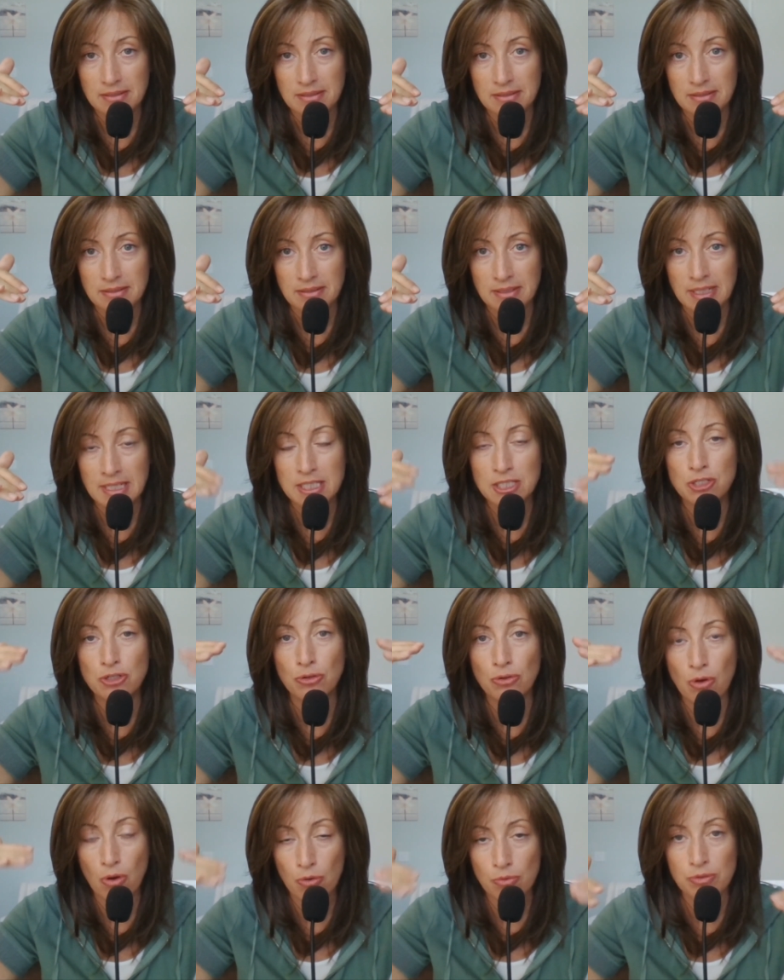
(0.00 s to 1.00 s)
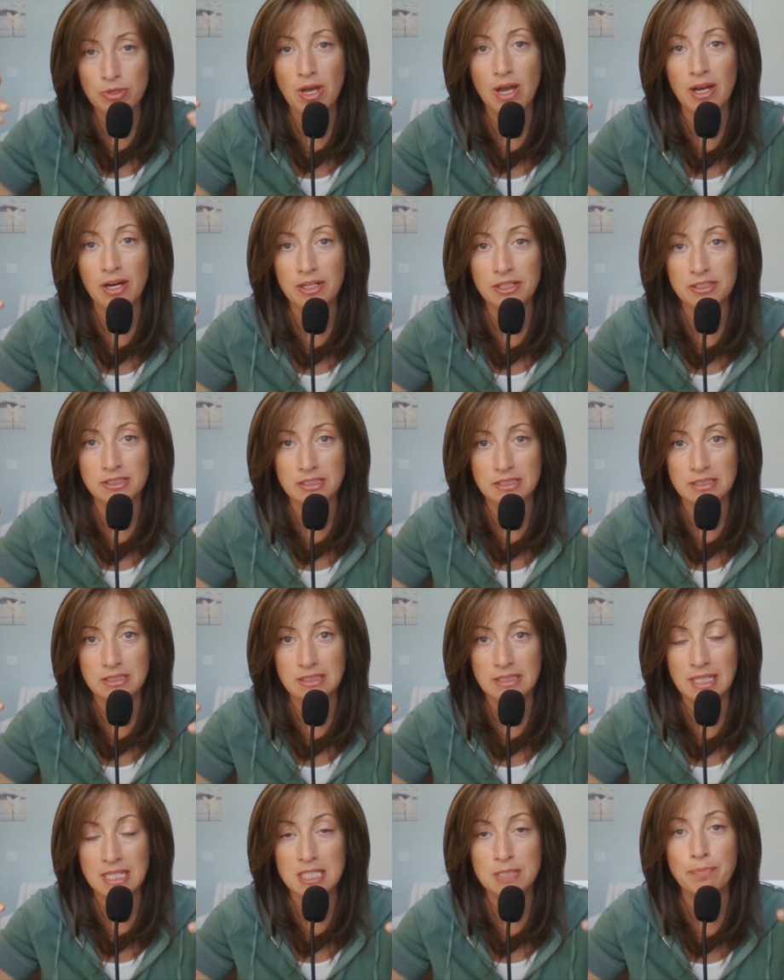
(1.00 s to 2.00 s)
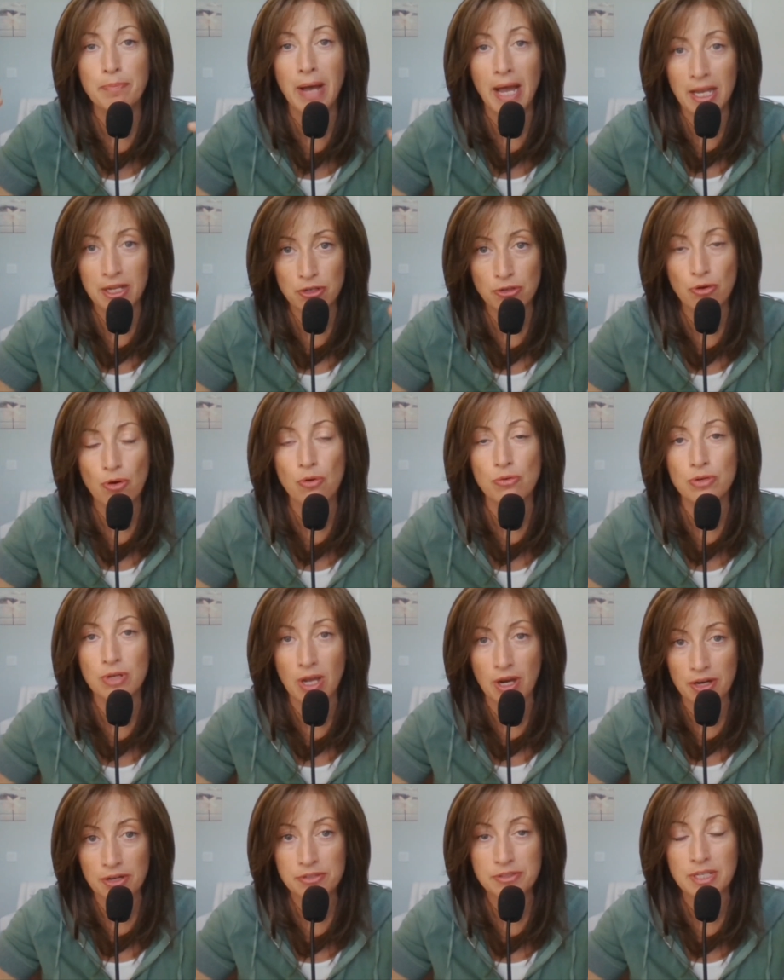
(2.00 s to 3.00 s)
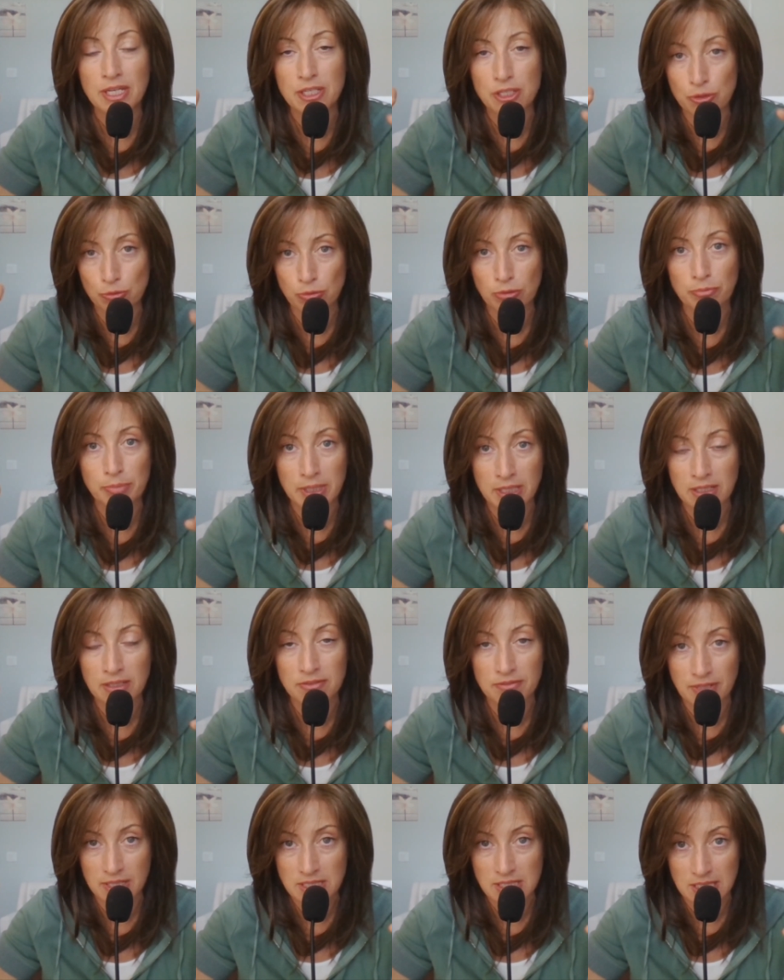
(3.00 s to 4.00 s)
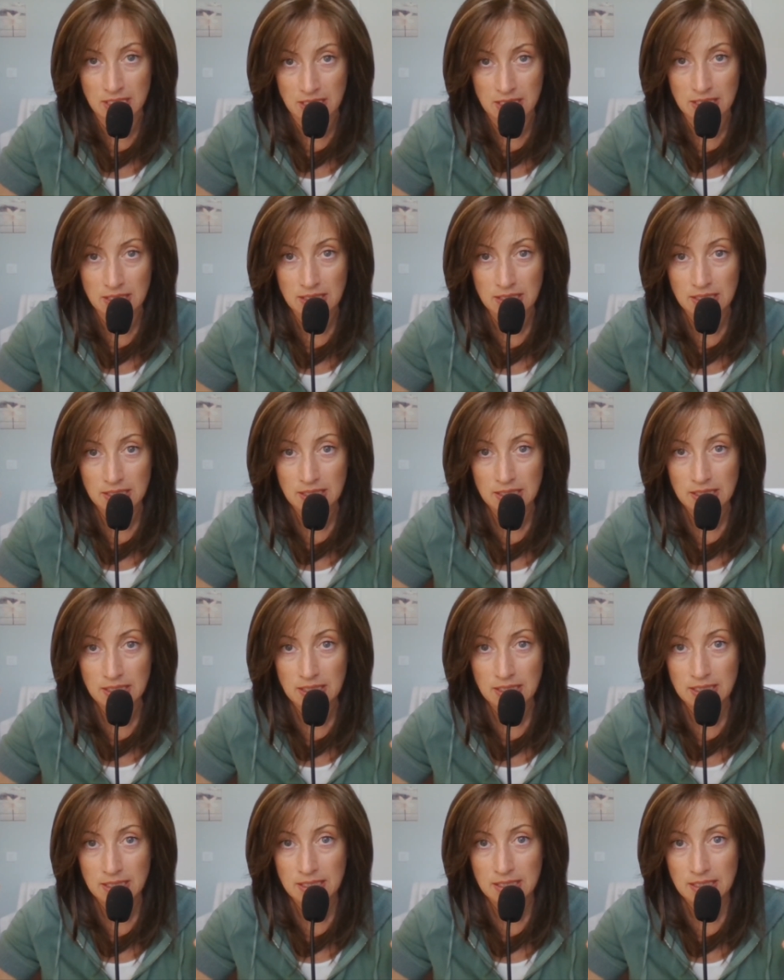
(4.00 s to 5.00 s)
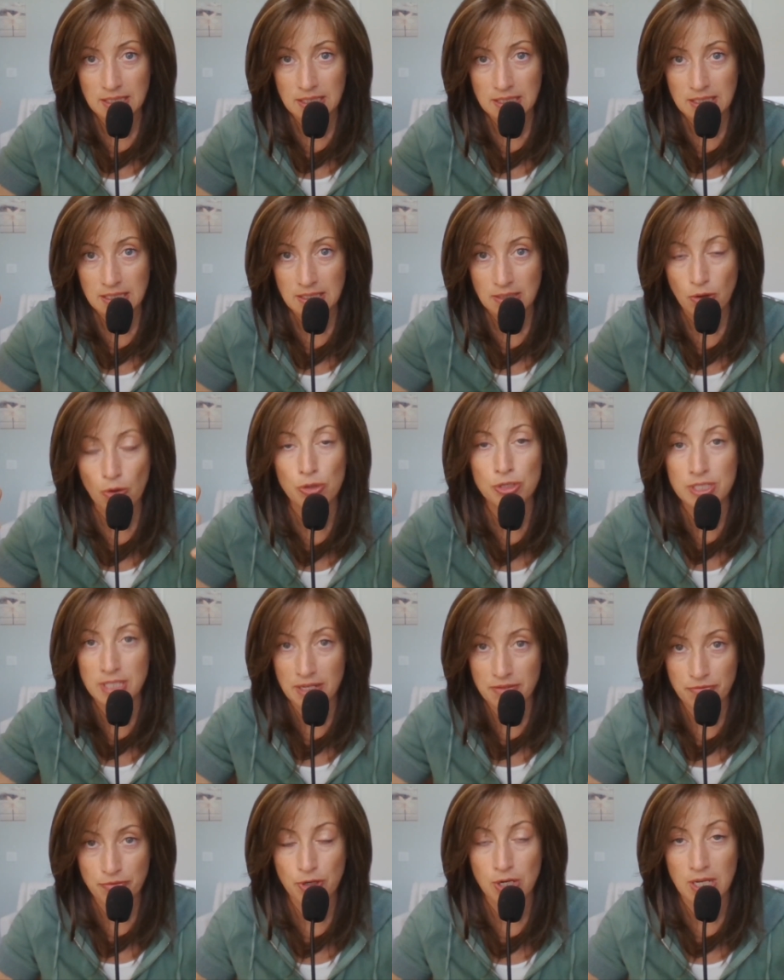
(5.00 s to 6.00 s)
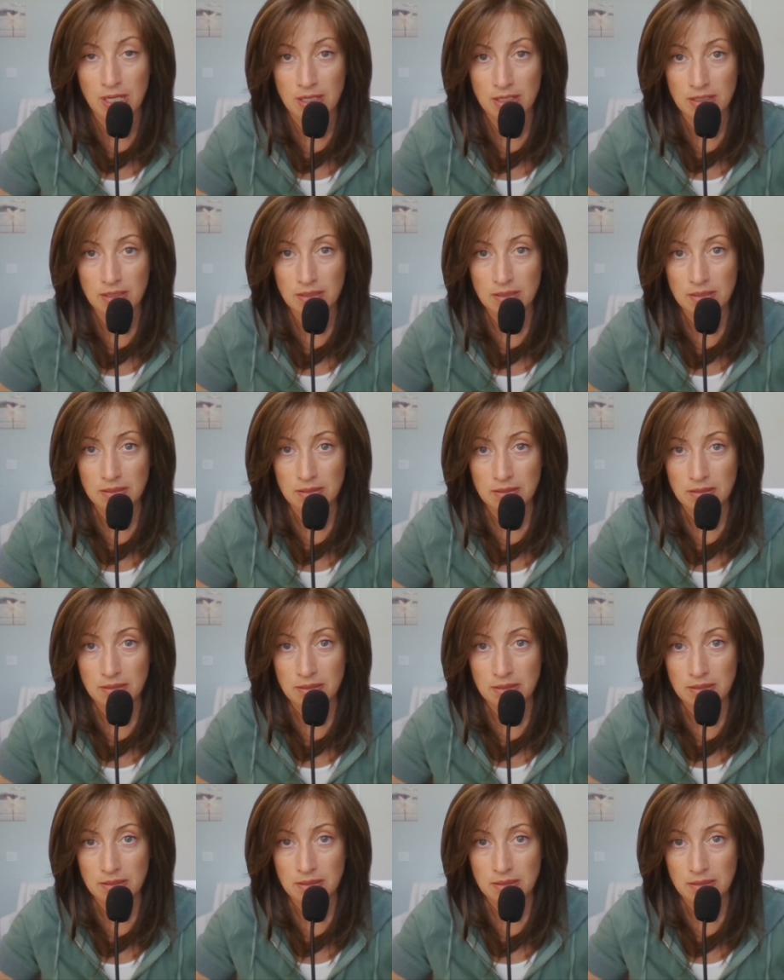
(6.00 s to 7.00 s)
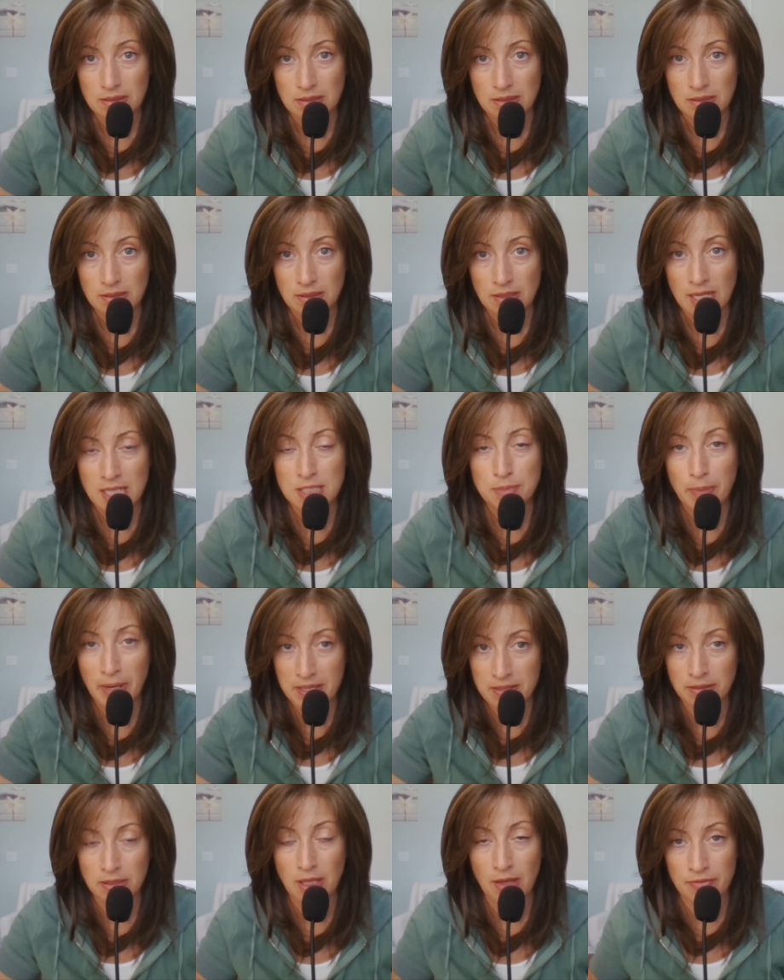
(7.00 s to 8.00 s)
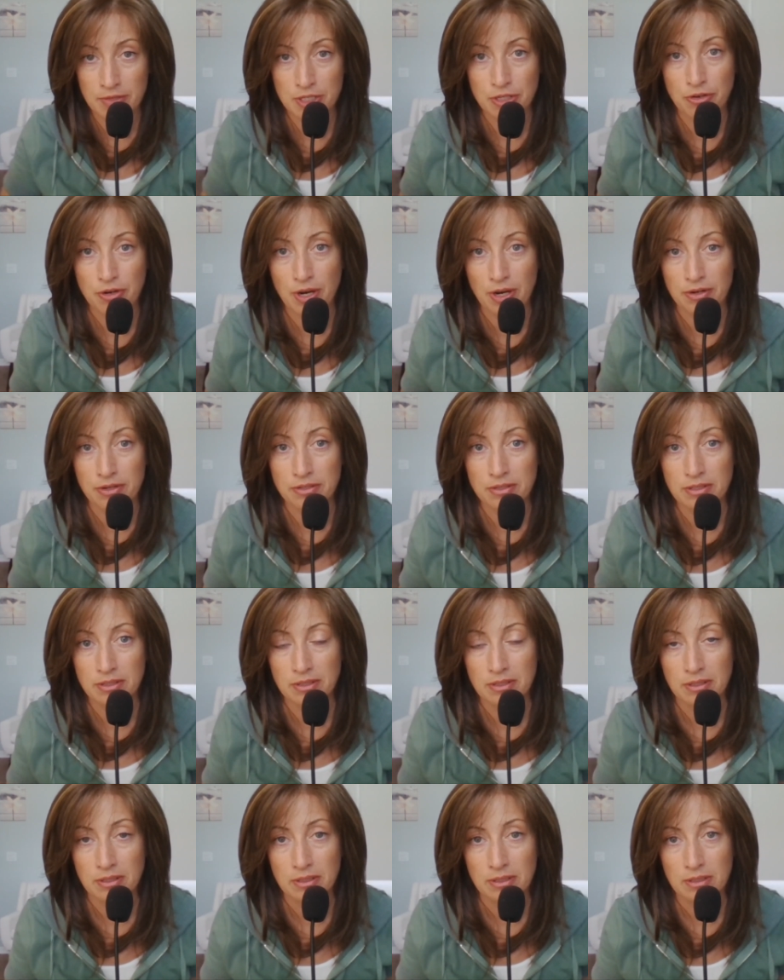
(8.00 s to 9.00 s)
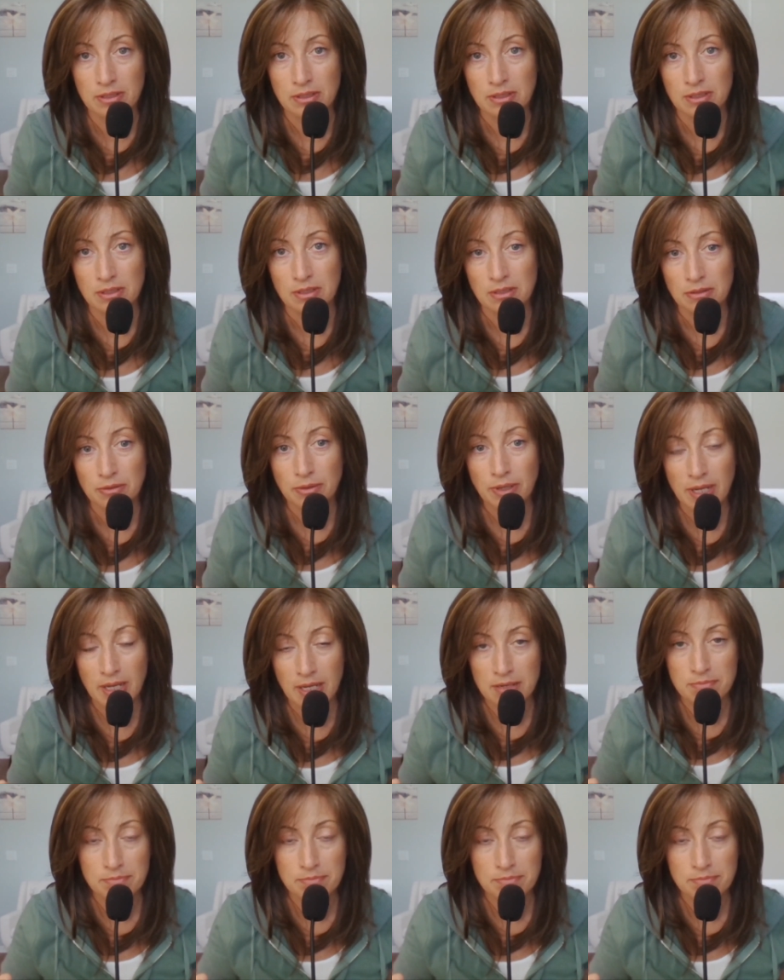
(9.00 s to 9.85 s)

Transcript: It's your own heart. It's by your own heart that you will be convicted or set free. It's by the love in your heart. Okay?